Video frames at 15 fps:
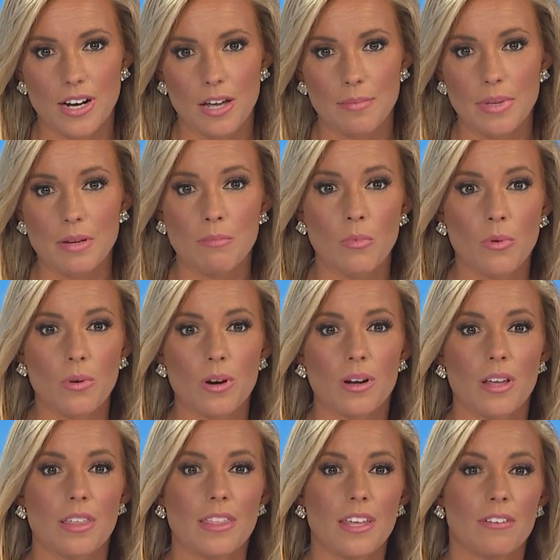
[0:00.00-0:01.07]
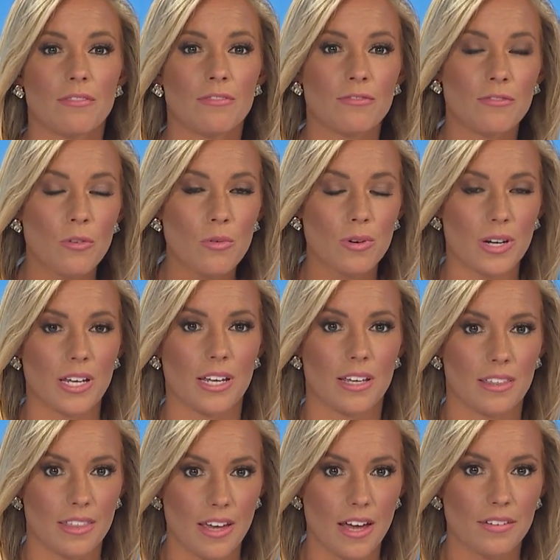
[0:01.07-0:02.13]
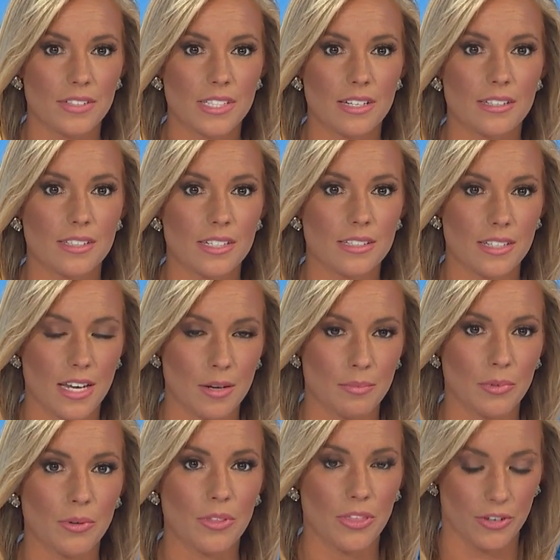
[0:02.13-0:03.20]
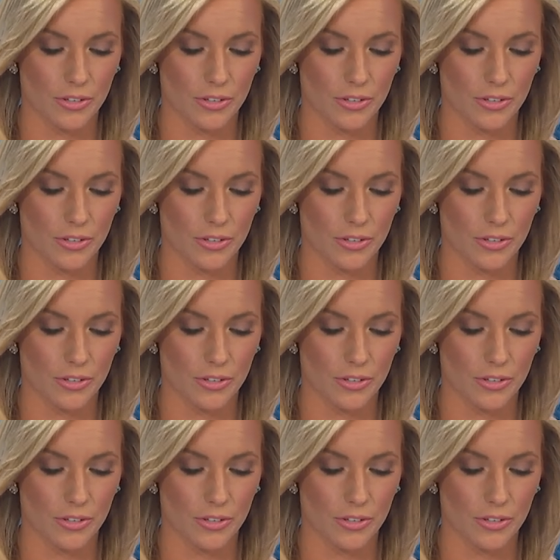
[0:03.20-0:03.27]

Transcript: there have been more than 40 thefts since April